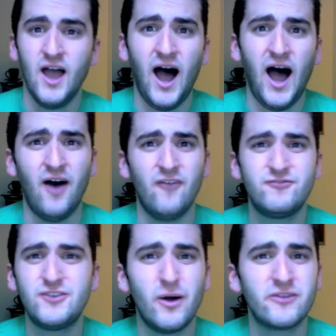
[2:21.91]
uh,
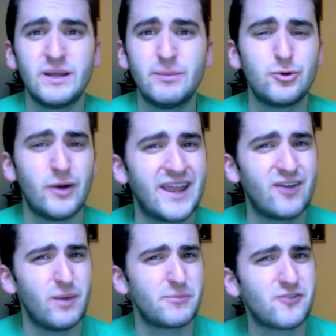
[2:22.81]
a few other people who I
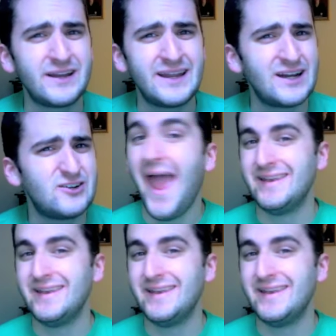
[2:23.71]
can't remember right now.